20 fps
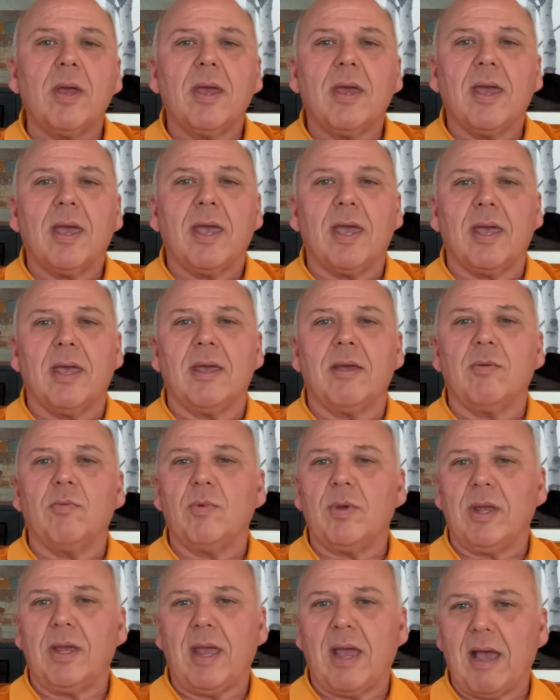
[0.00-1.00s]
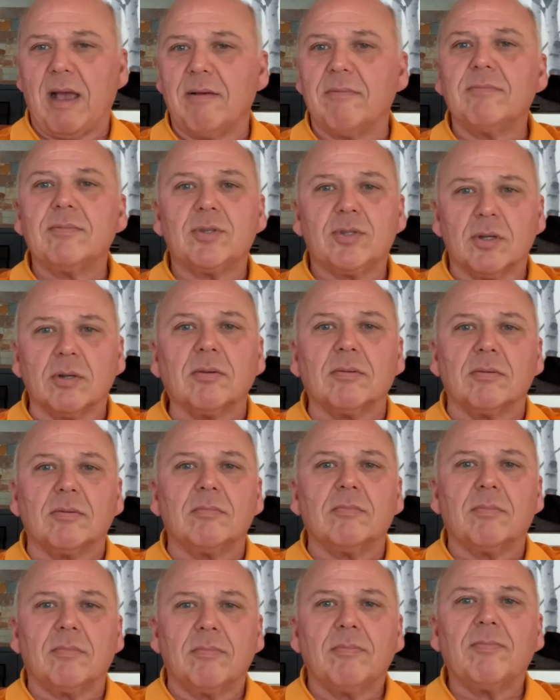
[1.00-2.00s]
and we have
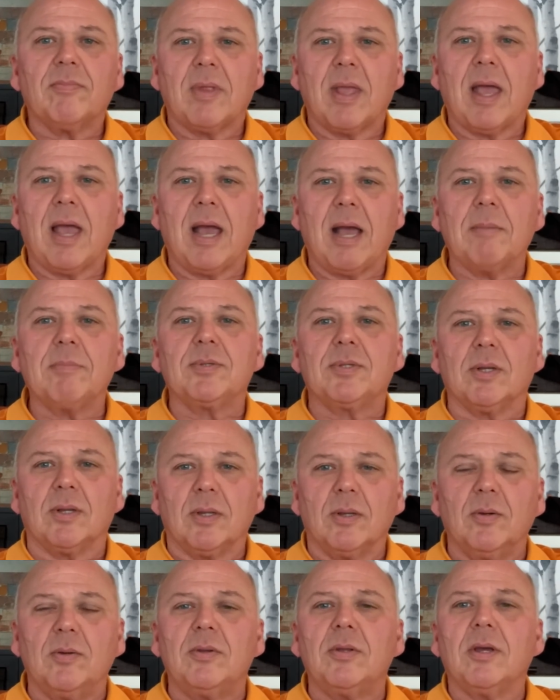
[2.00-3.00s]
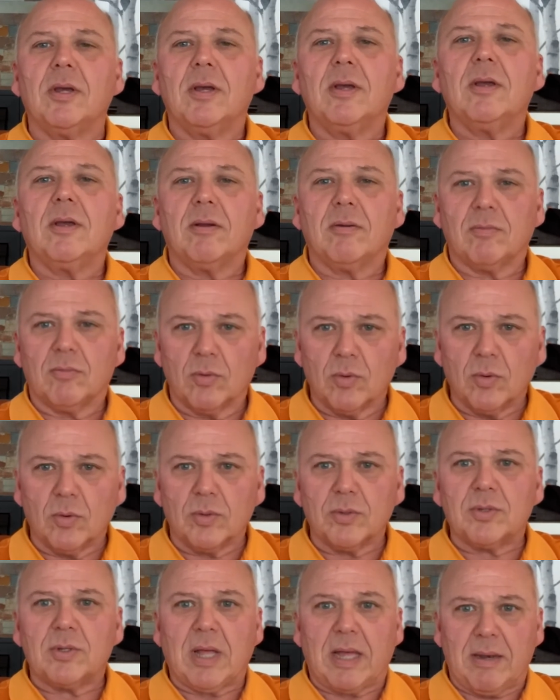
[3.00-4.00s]
certain absolute
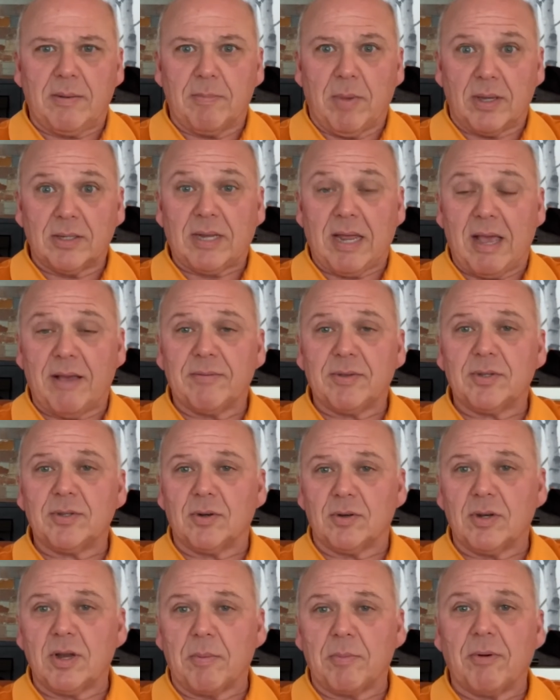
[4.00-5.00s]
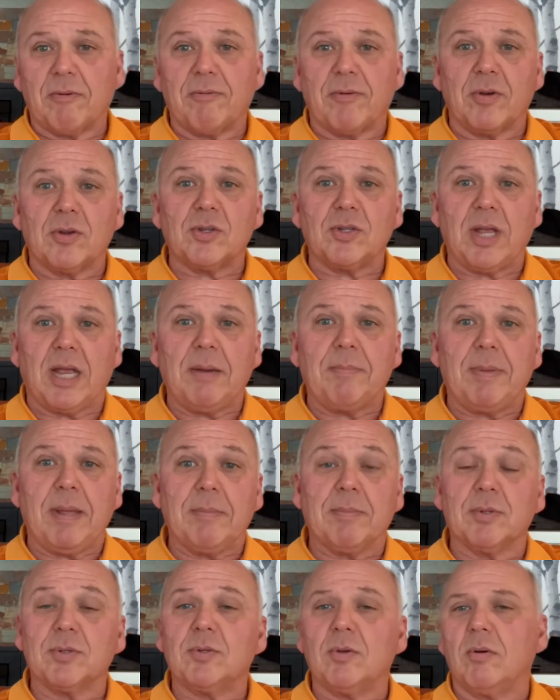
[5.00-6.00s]
rules that must have a certain number of first aid
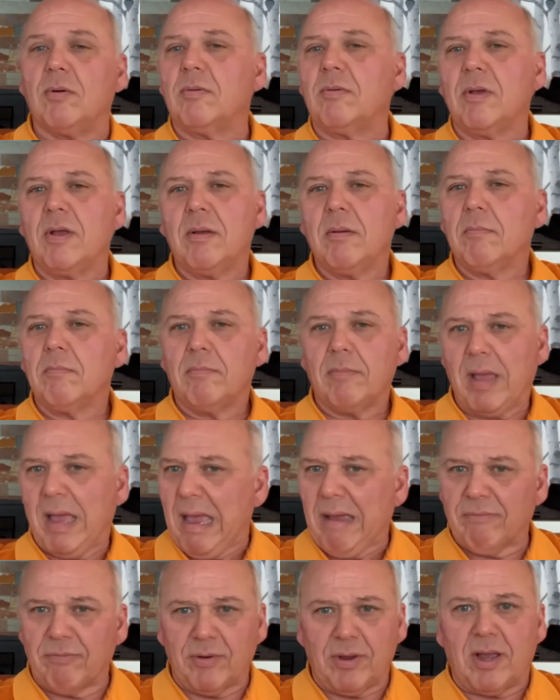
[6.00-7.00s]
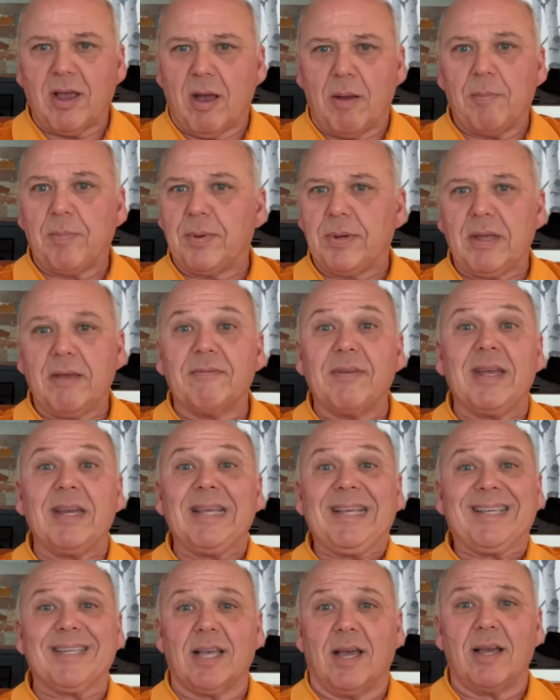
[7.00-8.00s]
people. So every company of any
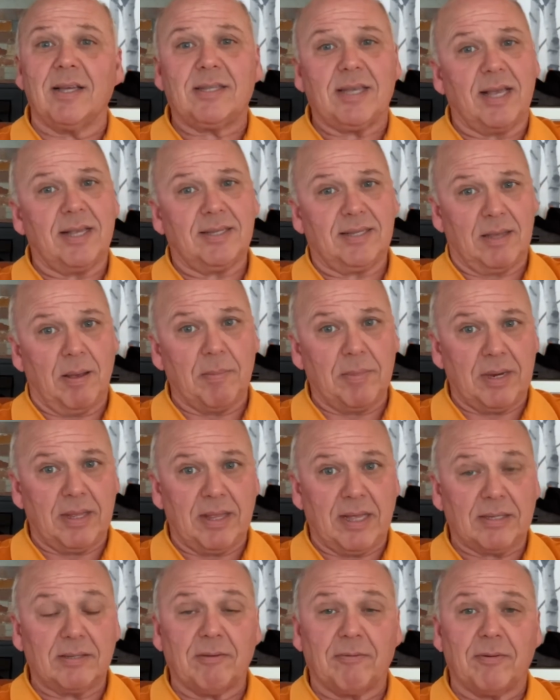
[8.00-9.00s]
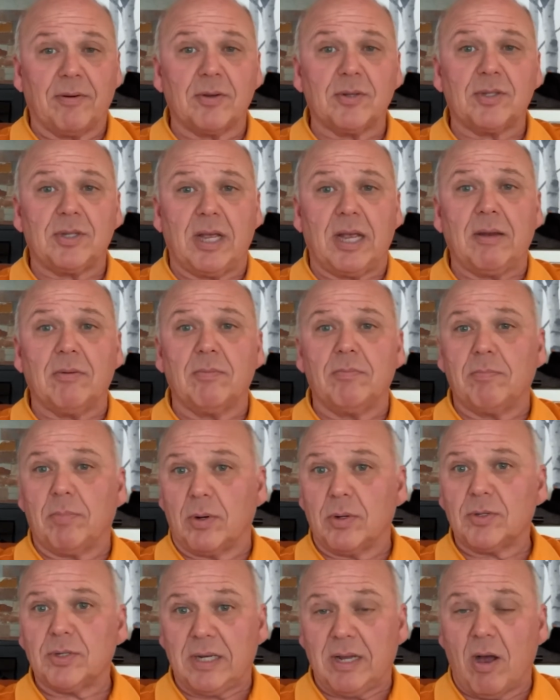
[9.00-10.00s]
size has somebody that's a first aid
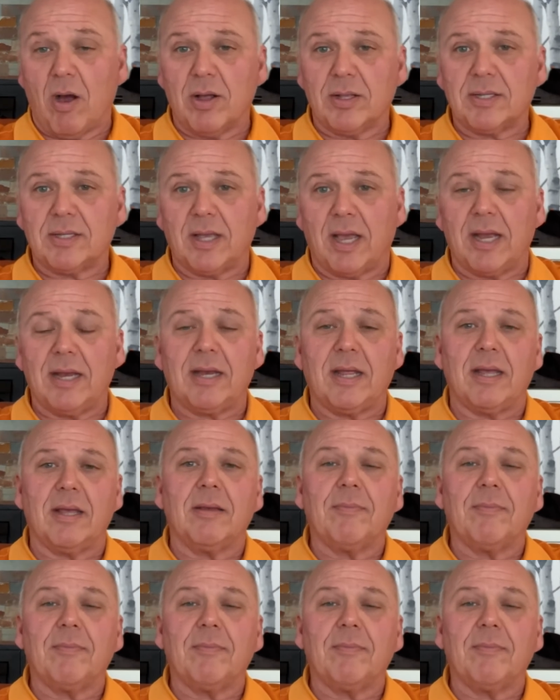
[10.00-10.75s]
person on site.